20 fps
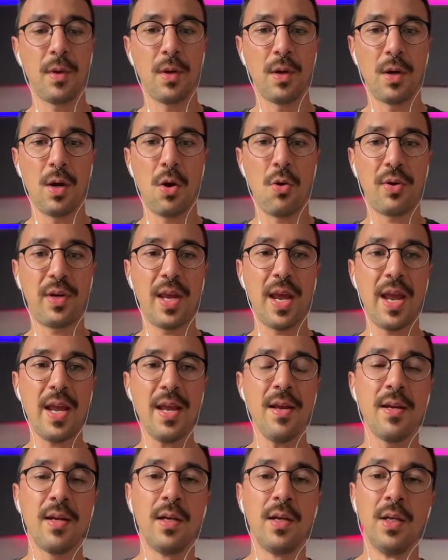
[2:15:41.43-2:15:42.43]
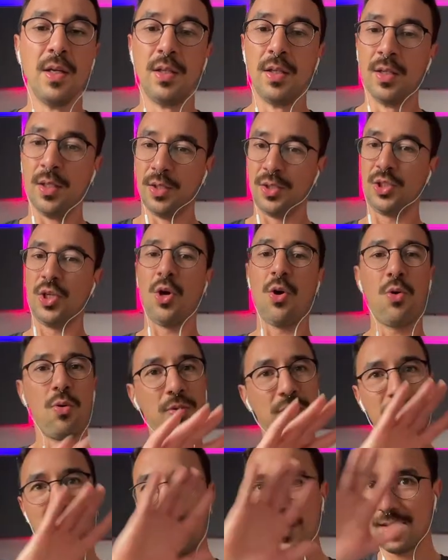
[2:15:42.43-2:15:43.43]
Okay, so
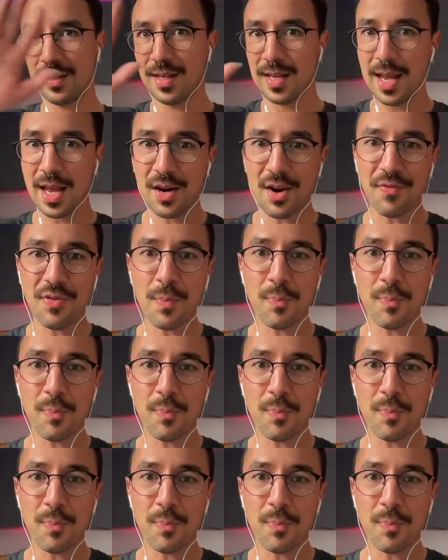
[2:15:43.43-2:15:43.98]
that's the end of the